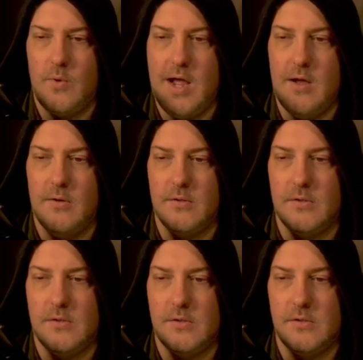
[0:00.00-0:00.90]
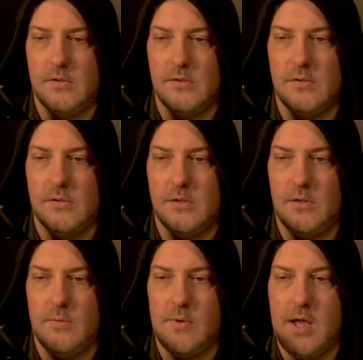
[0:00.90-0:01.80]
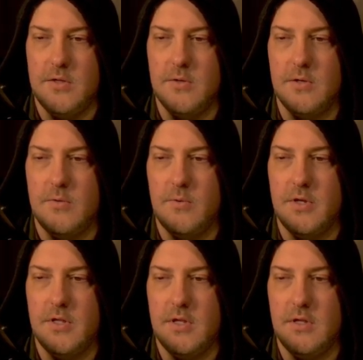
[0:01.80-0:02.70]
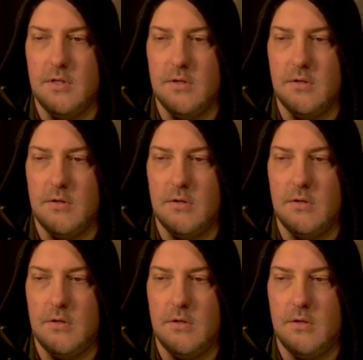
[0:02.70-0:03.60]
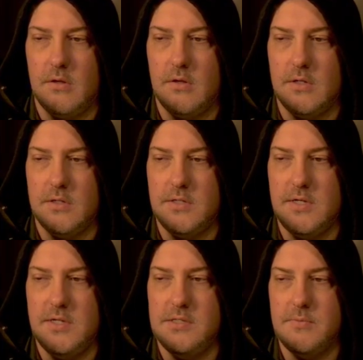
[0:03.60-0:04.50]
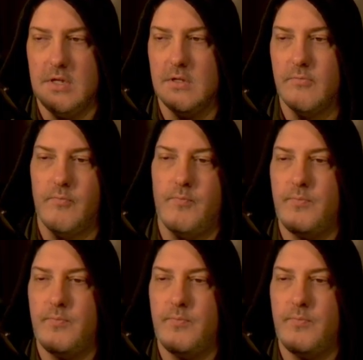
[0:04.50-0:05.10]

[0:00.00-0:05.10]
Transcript: Wow. Wow, you can really tease me.